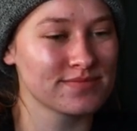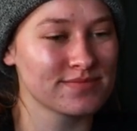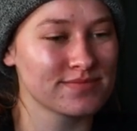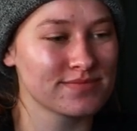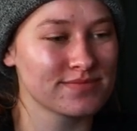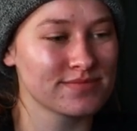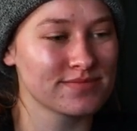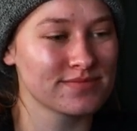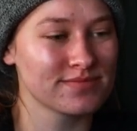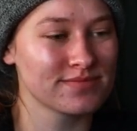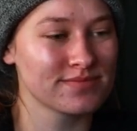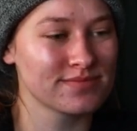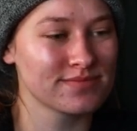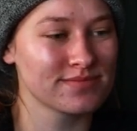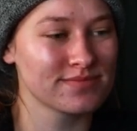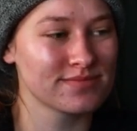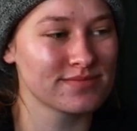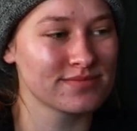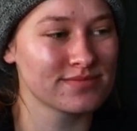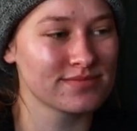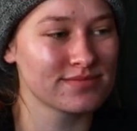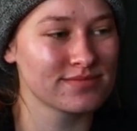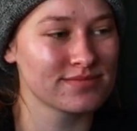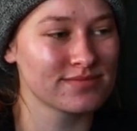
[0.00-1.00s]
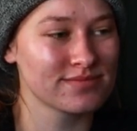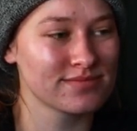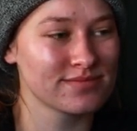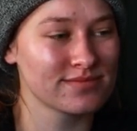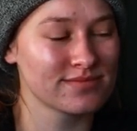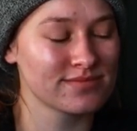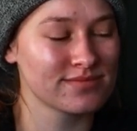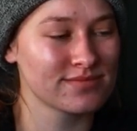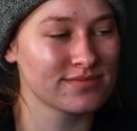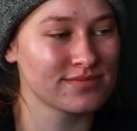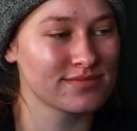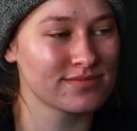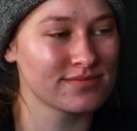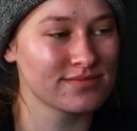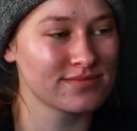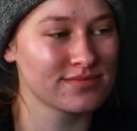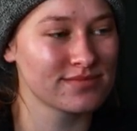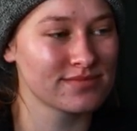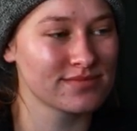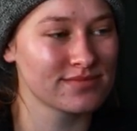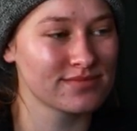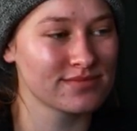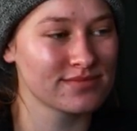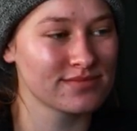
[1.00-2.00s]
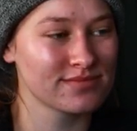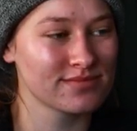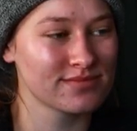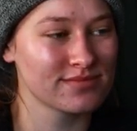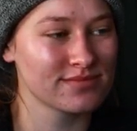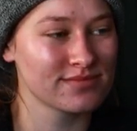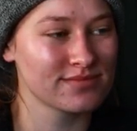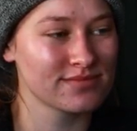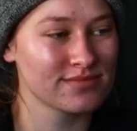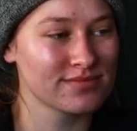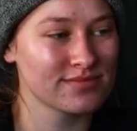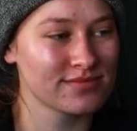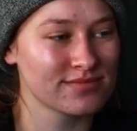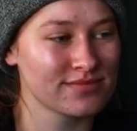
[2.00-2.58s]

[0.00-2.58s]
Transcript: (silent)